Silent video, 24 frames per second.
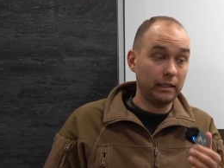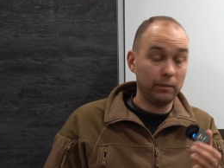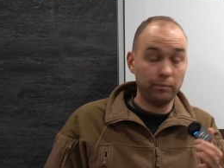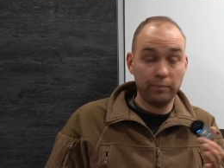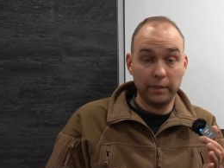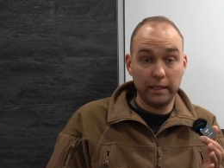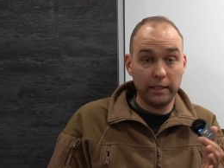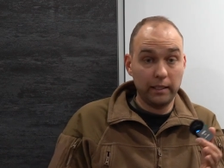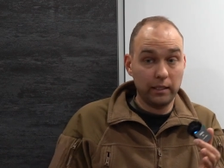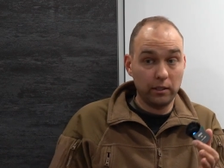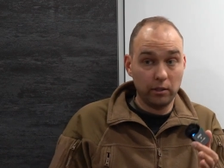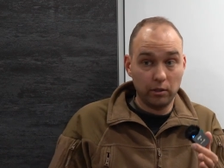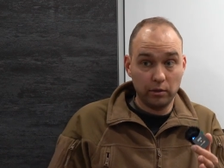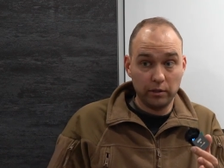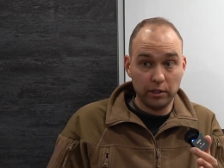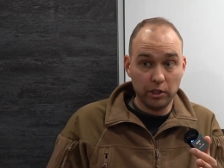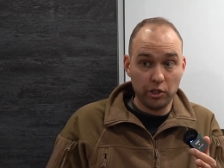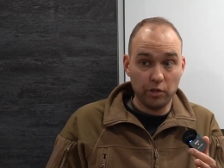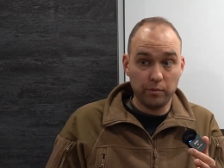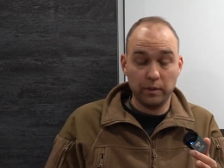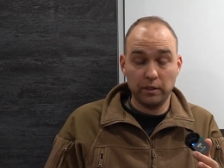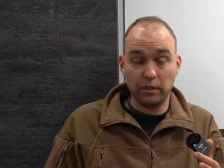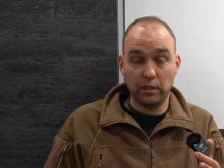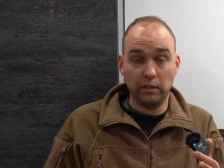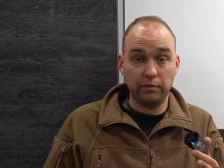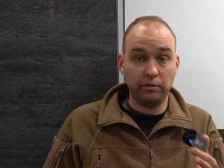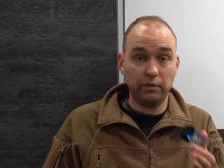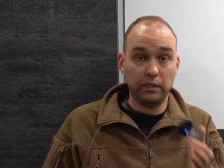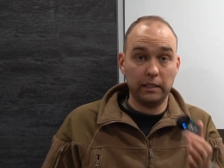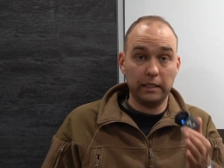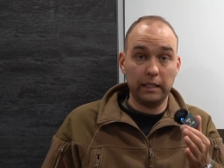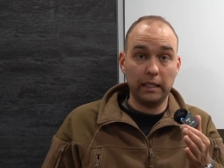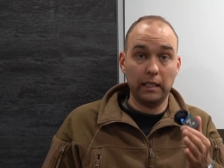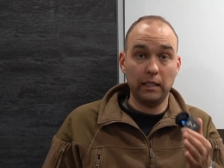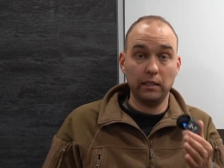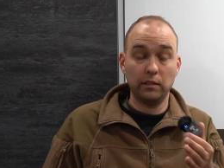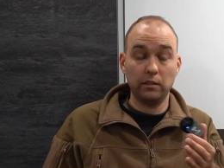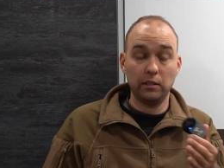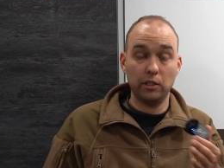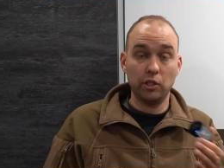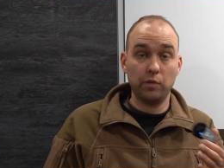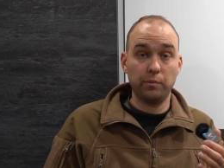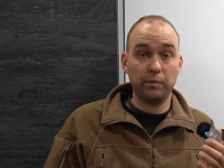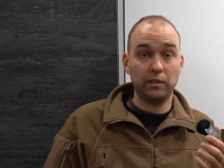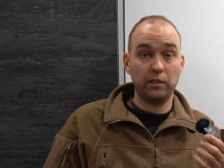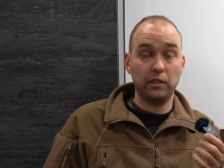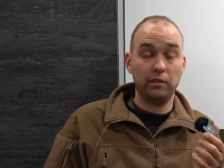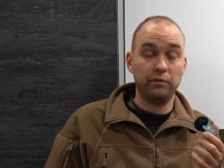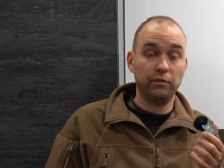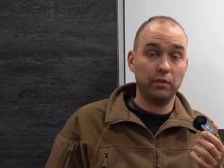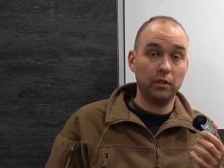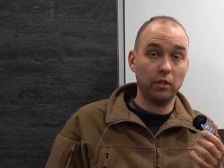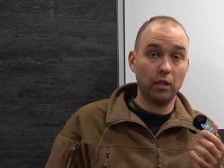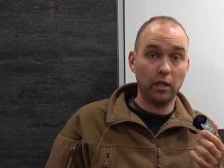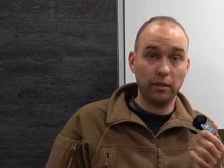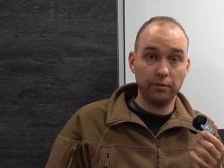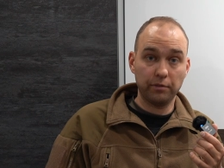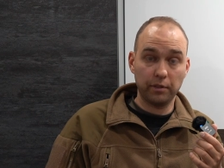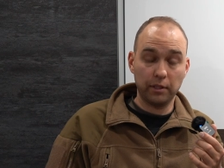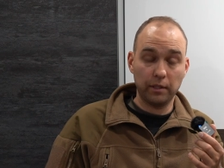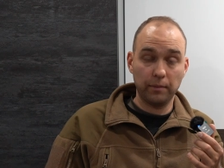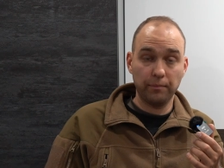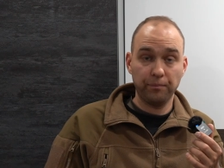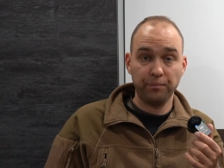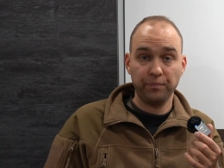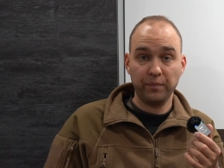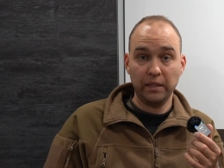depending on each specific case, each specific offer.